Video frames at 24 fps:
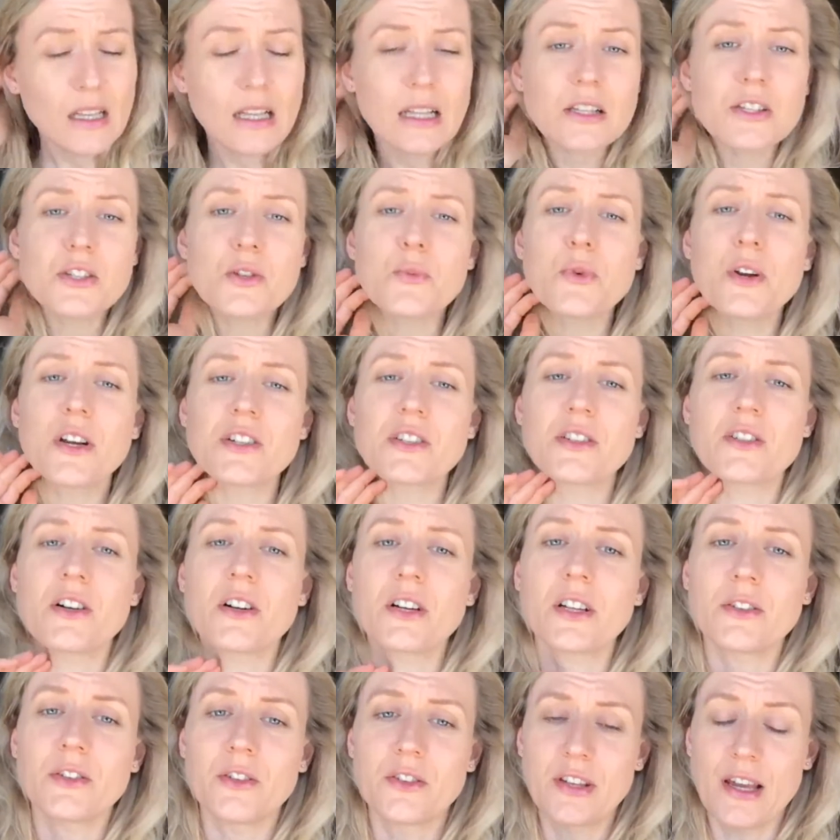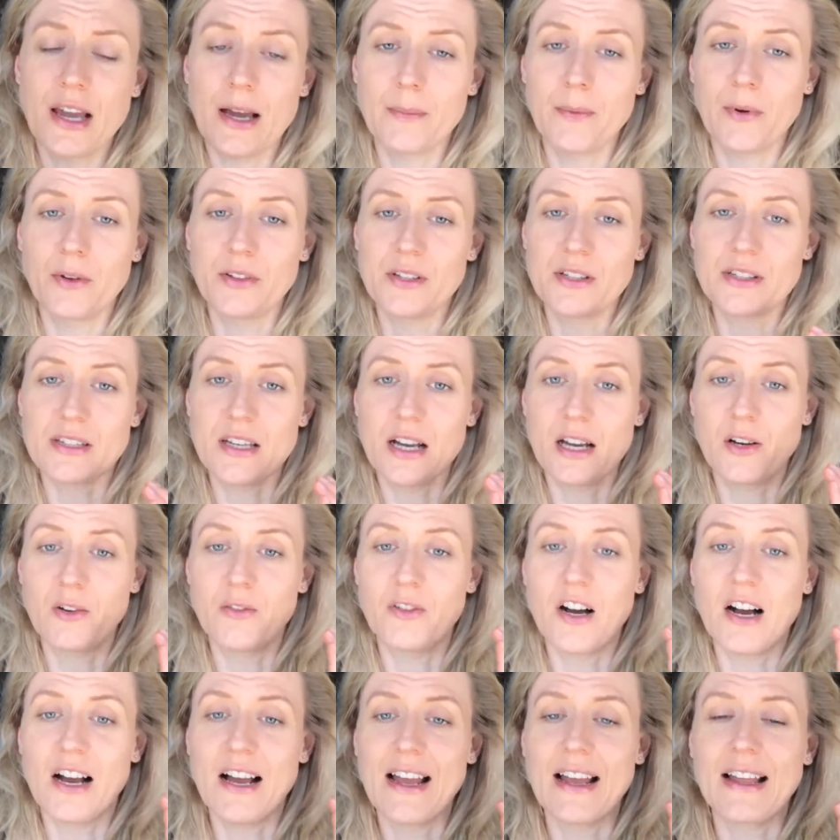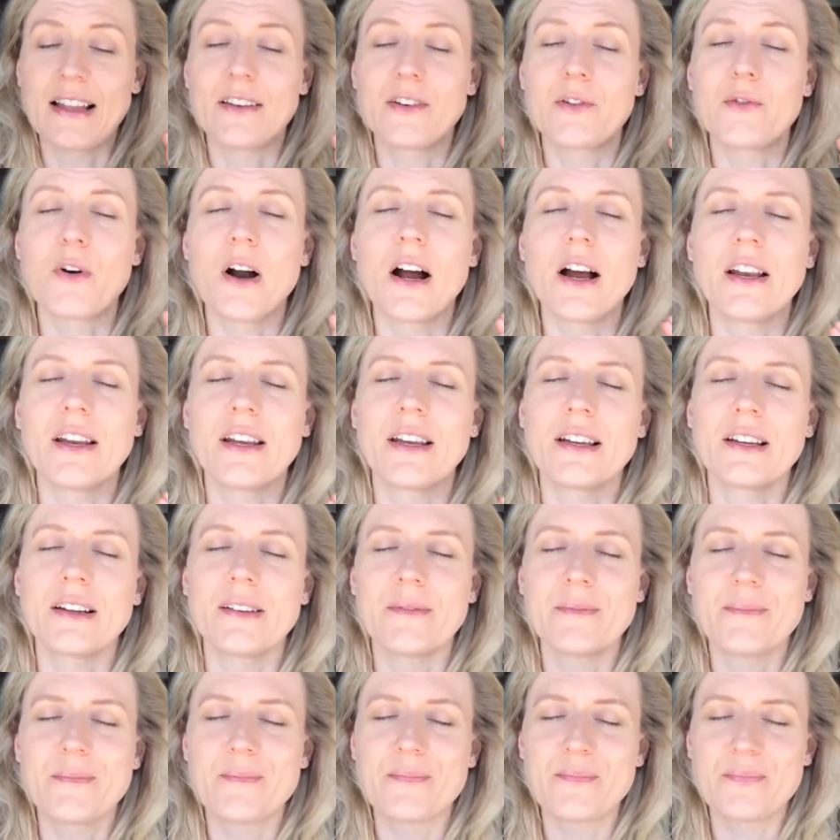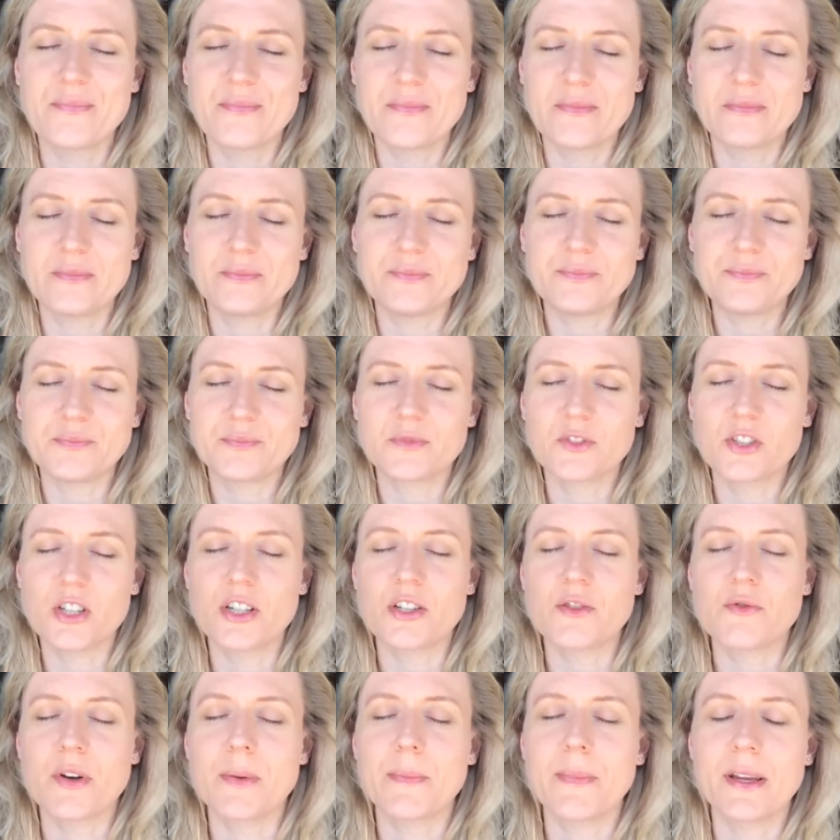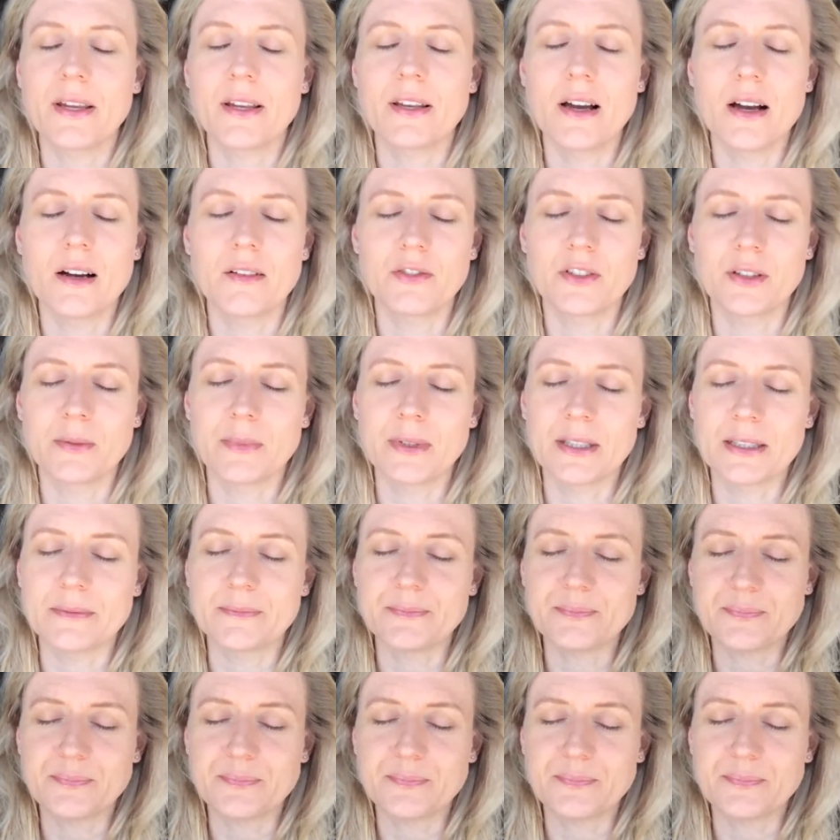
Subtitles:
So we are starting to tap on the side of our hand right here. Just repeat after me.